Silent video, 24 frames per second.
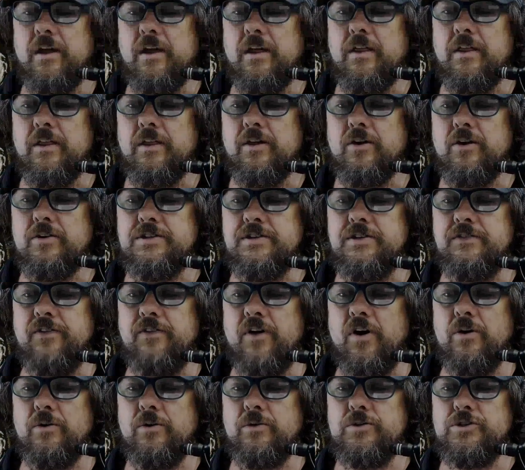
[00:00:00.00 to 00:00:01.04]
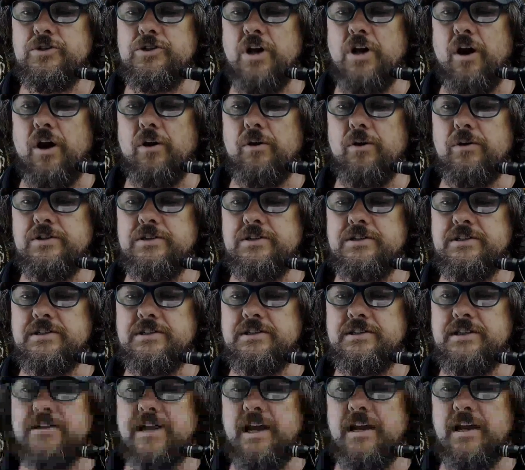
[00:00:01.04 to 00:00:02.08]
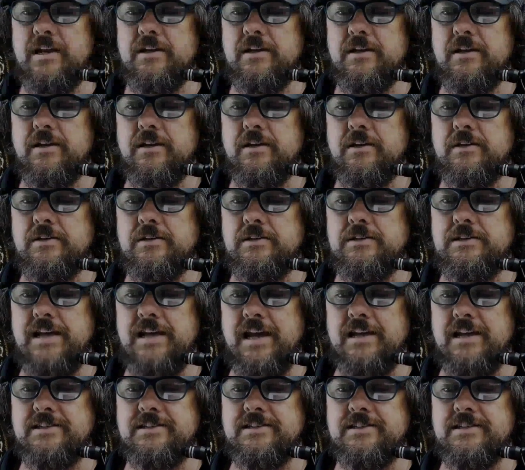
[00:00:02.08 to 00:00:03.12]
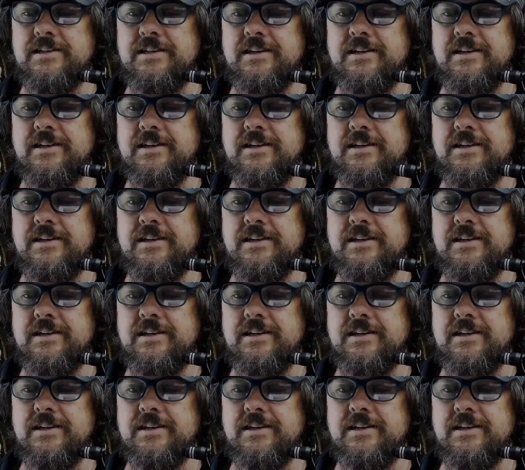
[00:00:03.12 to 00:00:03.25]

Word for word: The Aussie Vinyl Show just said test.